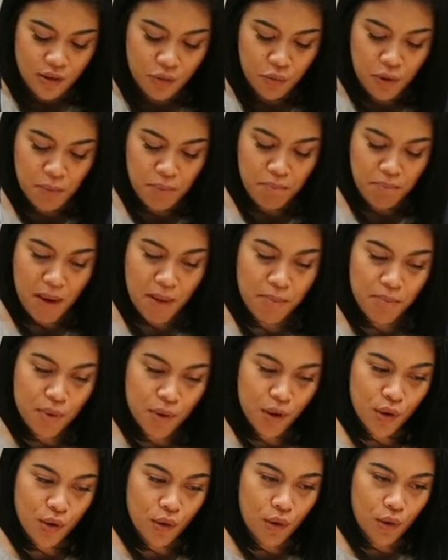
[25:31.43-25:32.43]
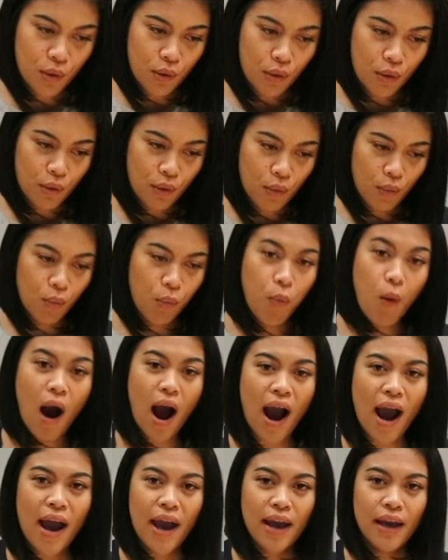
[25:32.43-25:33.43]
remember
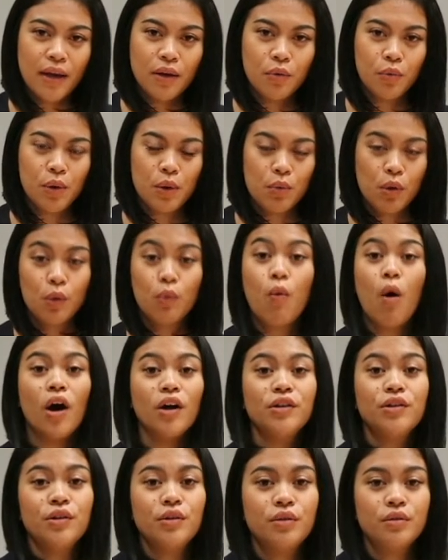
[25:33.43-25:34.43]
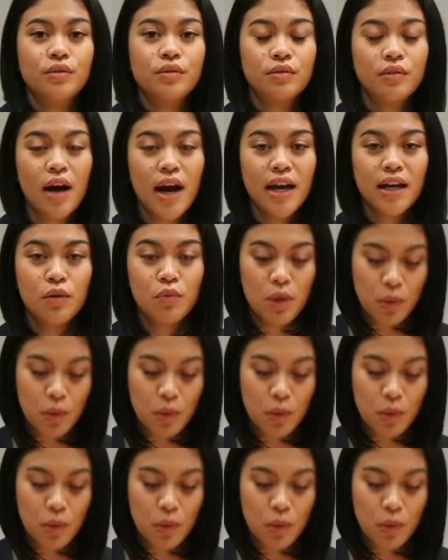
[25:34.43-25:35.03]
why we would want you, right?